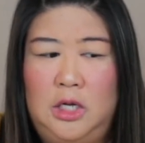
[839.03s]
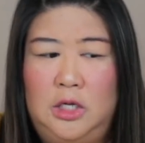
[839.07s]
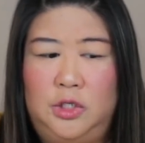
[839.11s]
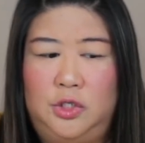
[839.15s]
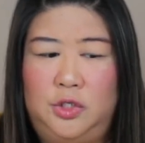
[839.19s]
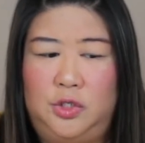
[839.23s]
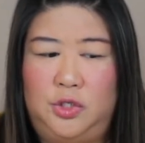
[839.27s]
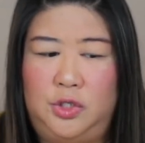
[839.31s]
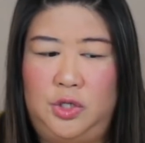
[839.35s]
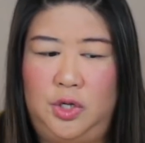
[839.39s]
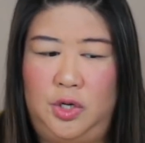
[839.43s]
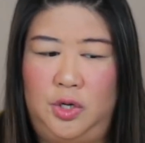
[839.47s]

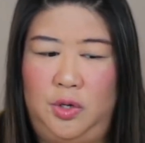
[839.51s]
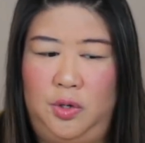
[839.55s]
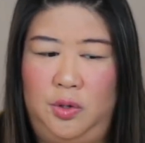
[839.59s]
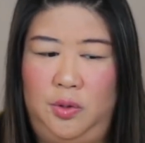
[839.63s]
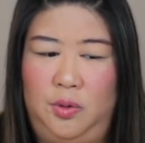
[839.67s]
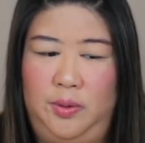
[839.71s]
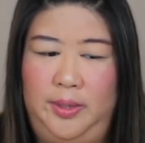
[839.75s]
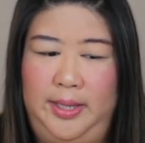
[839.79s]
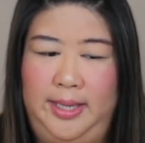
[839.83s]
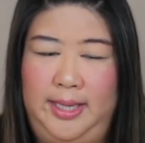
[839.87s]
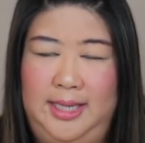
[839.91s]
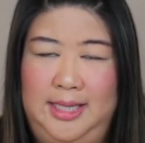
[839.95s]

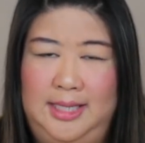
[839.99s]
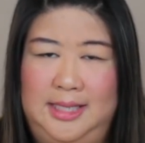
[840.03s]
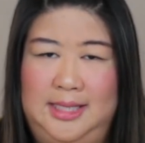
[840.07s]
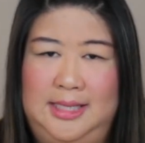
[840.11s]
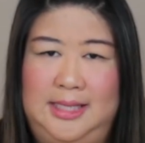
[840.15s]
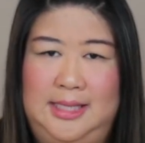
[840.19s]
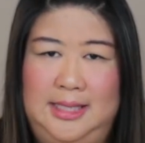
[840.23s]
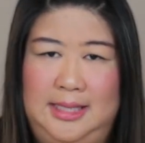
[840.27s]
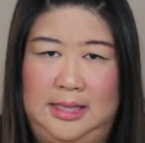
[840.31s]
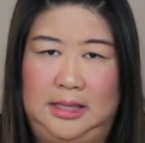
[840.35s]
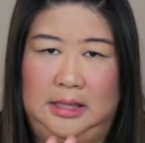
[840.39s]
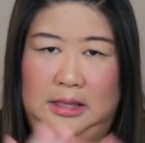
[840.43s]
So it
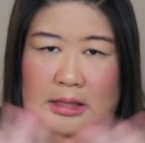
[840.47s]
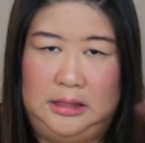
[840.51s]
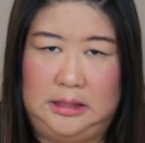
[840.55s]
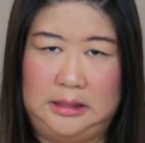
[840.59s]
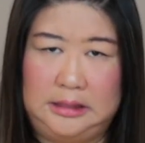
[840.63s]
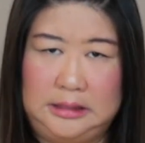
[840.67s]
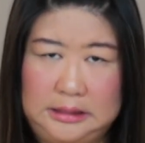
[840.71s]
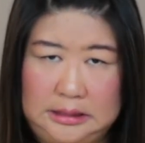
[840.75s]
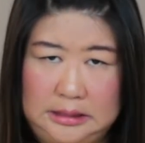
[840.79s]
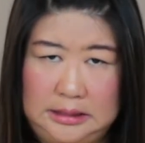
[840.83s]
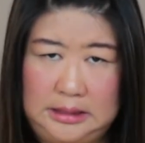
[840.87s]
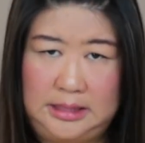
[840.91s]
is
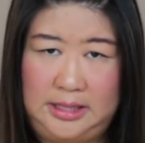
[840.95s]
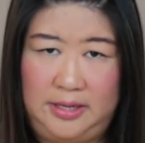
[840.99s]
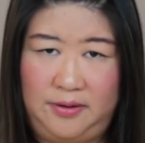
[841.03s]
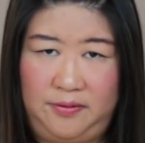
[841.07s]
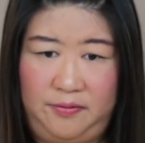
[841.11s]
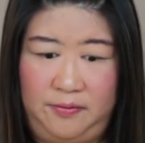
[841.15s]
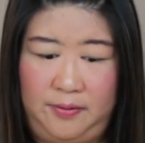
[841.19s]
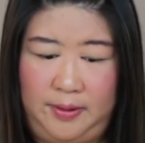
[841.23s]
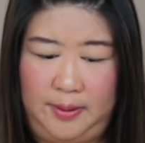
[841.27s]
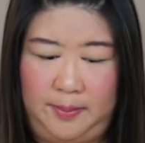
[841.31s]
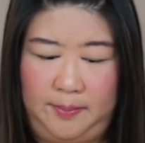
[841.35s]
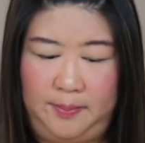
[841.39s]

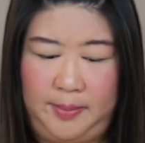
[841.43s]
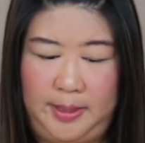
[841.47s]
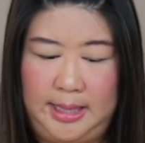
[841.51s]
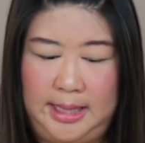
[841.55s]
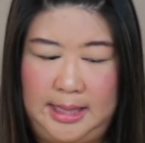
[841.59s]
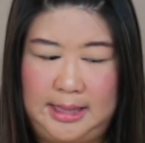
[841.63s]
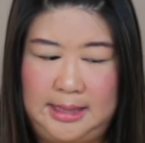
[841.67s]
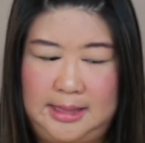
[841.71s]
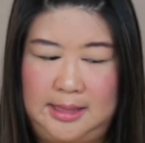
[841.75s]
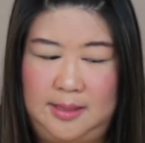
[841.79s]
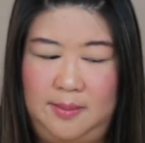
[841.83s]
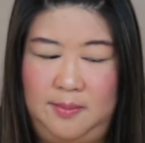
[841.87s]
different
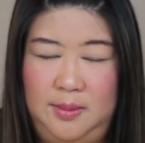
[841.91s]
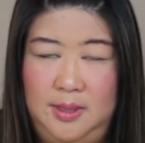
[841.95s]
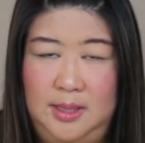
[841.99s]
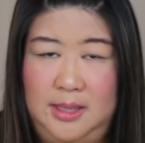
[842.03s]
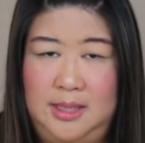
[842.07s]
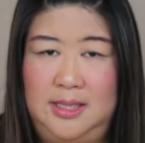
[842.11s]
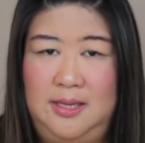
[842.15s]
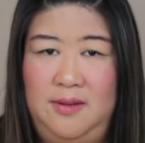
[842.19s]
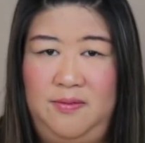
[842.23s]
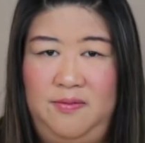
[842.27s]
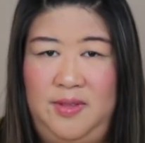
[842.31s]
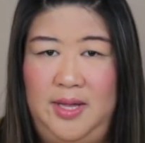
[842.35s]
because some of the
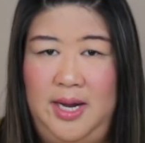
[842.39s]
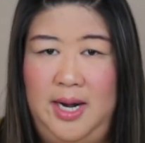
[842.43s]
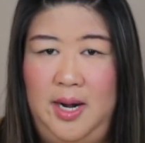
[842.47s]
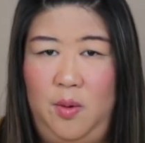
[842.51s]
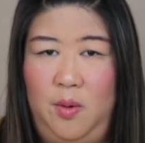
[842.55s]
stuff that